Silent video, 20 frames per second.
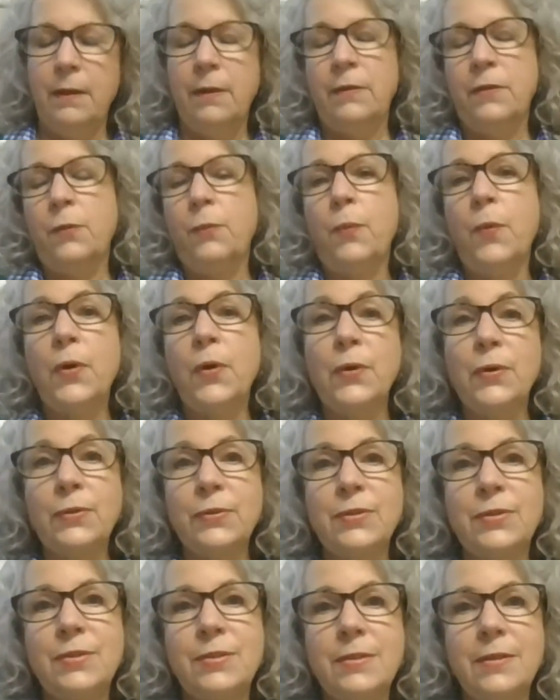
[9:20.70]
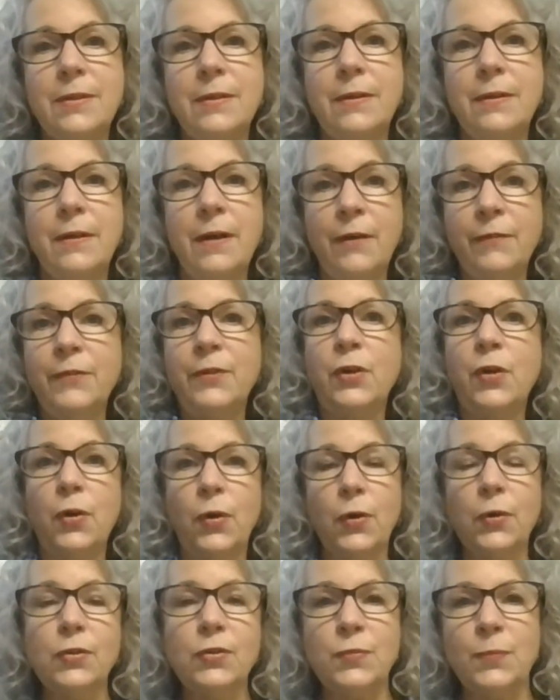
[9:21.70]
The words of
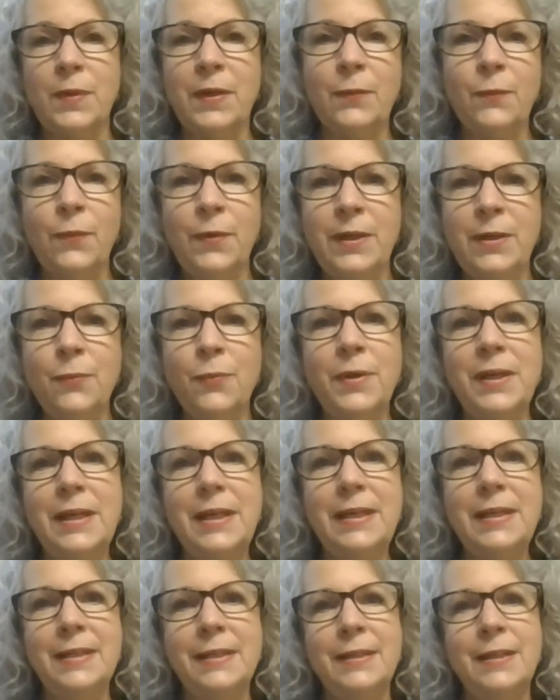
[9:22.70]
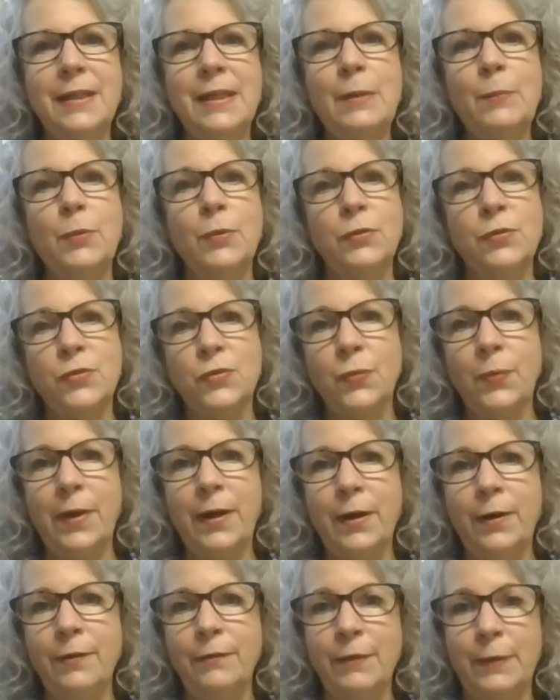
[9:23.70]
encouragement we read in Hebrews
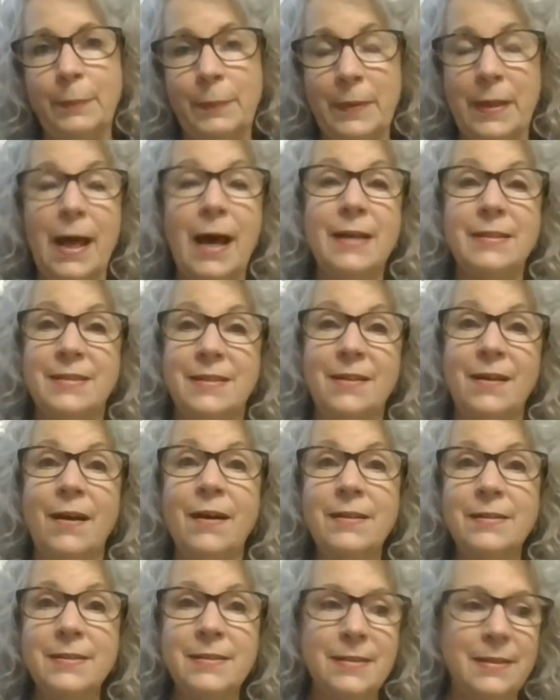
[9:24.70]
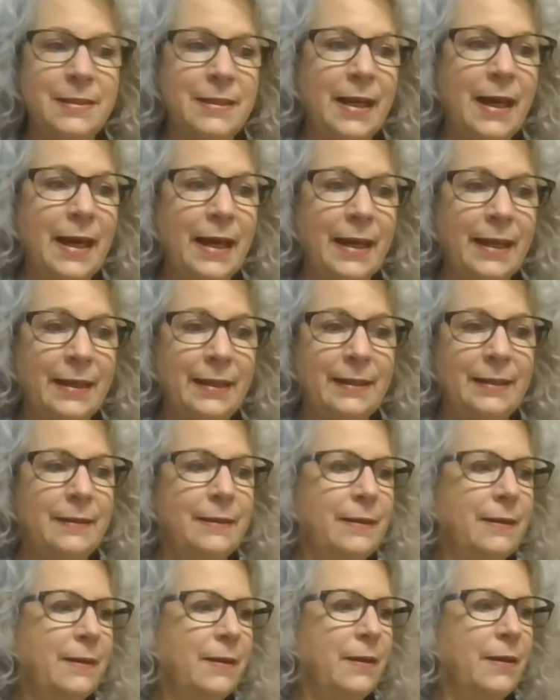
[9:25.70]
12 applies to us today.
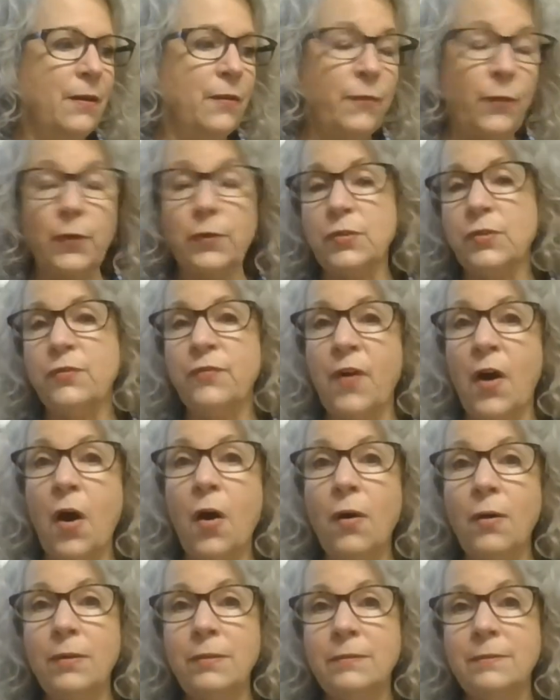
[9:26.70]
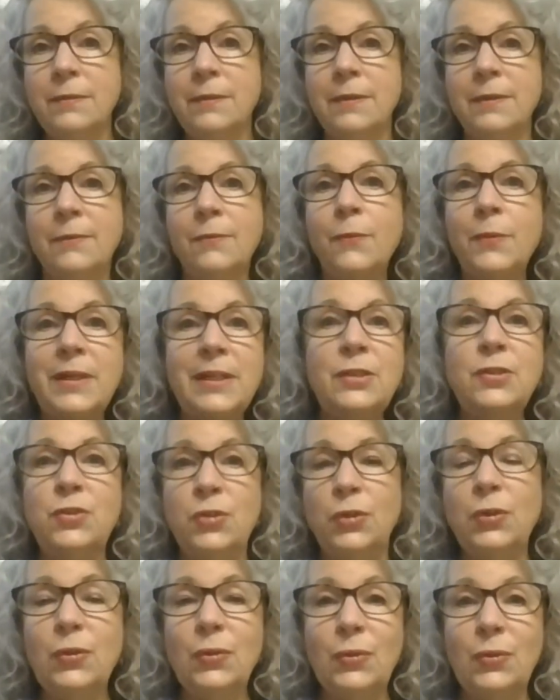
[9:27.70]
First of all, we
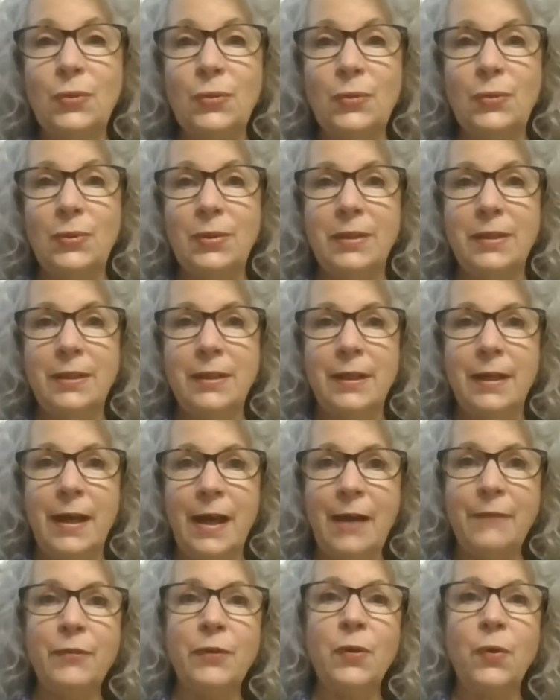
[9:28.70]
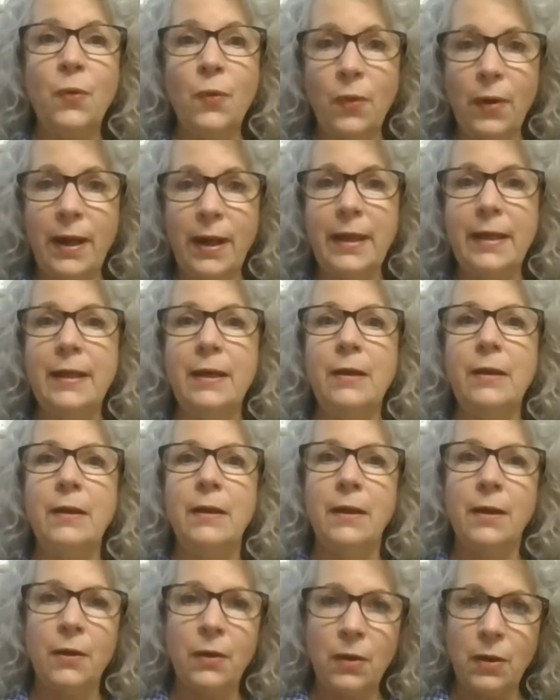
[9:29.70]
do have a great
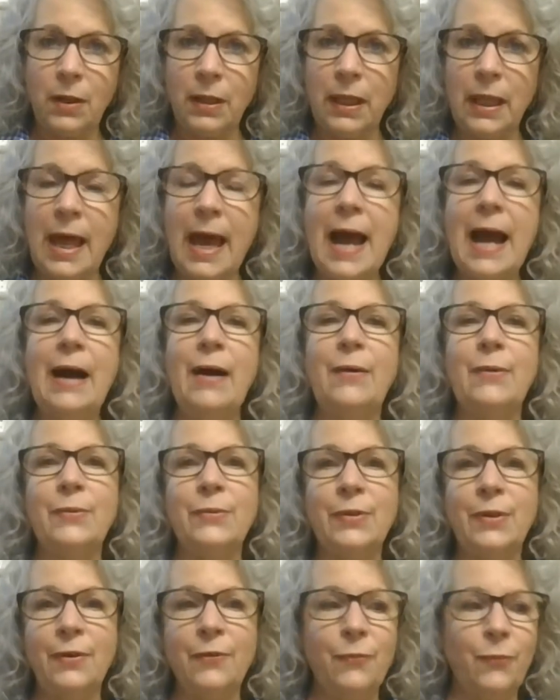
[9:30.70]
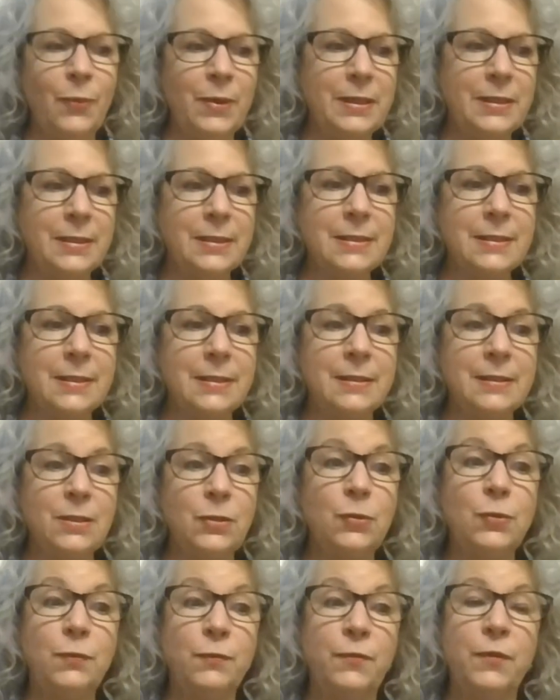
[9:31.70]
cloud of witnesses
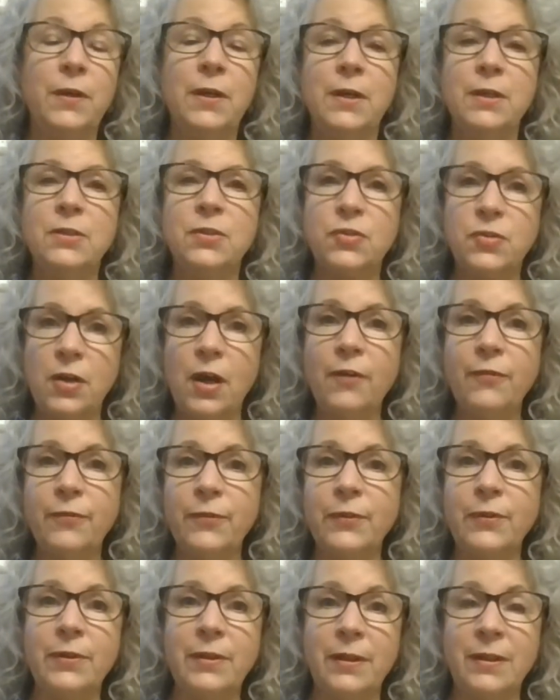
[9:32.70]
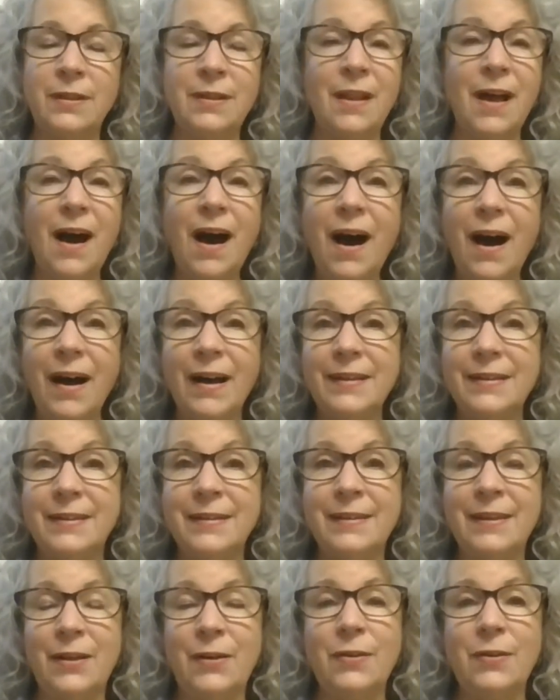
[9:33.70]
who've suffered a lot
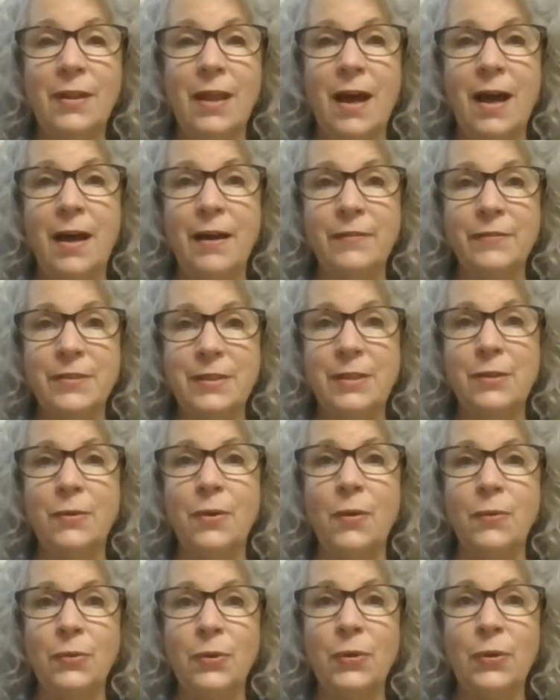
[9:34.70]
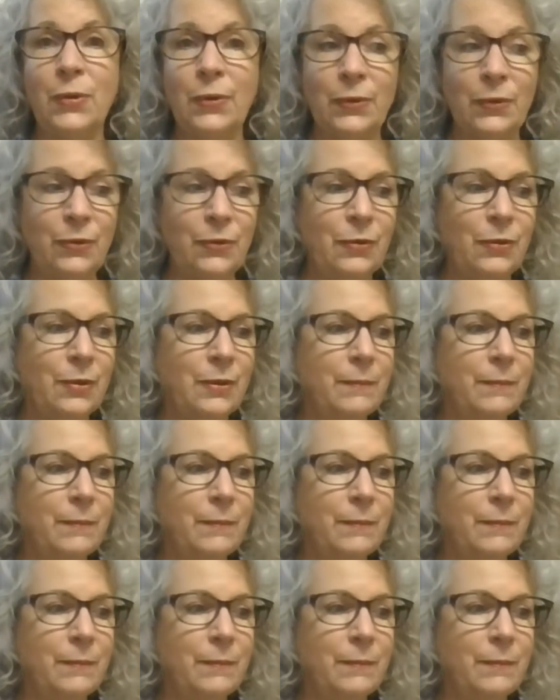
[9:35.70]
in their lives here on earth.